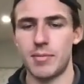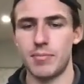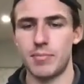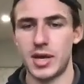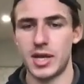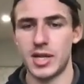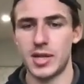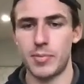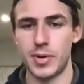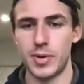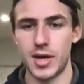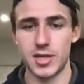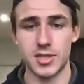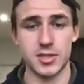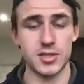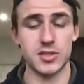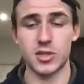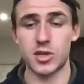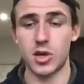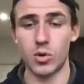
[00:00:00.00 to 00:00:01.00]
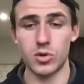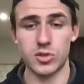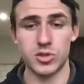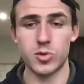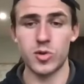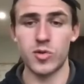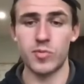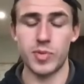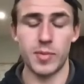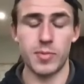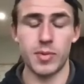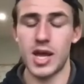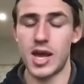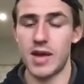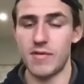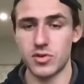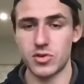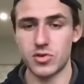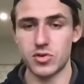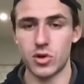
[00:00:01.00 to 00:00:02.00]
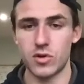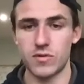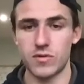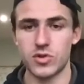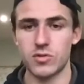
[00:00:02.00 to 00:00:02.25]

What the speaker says: and being the person to go to if people are ever stuck for